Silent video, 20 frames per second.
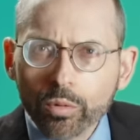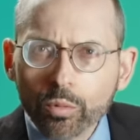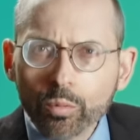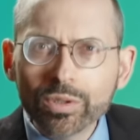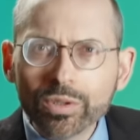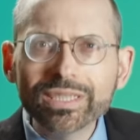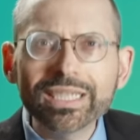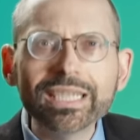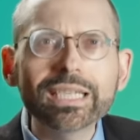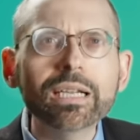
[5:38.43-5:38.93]

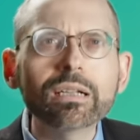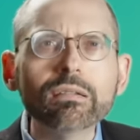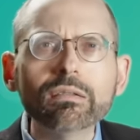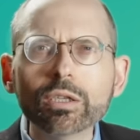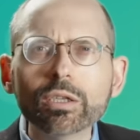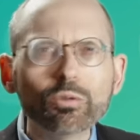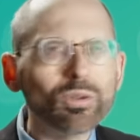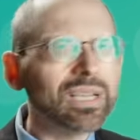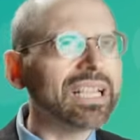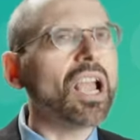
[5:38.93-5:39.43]
was eating
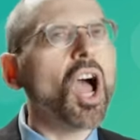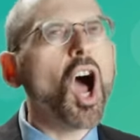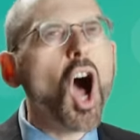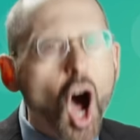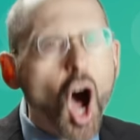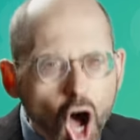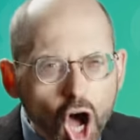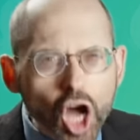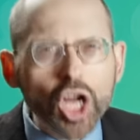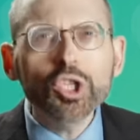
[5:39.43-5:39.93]
literally
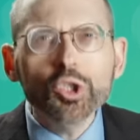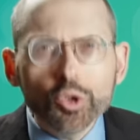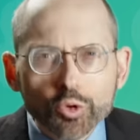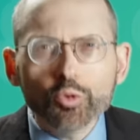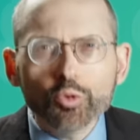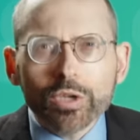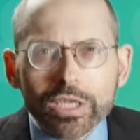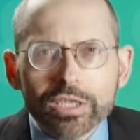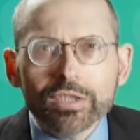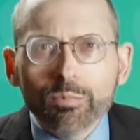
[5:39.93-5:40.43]

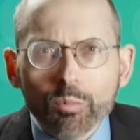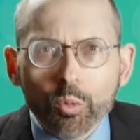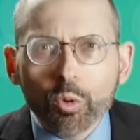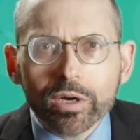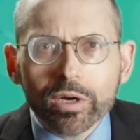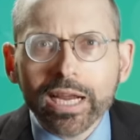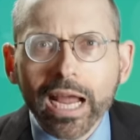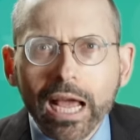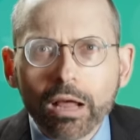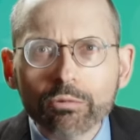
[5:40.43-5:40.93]
hundreds
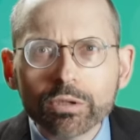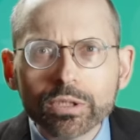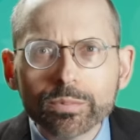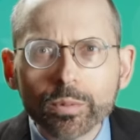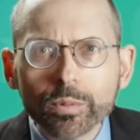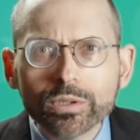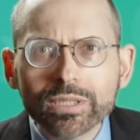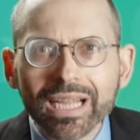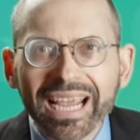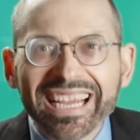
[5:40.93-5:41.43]
more calories
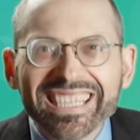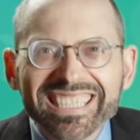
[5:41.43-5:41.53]
per day,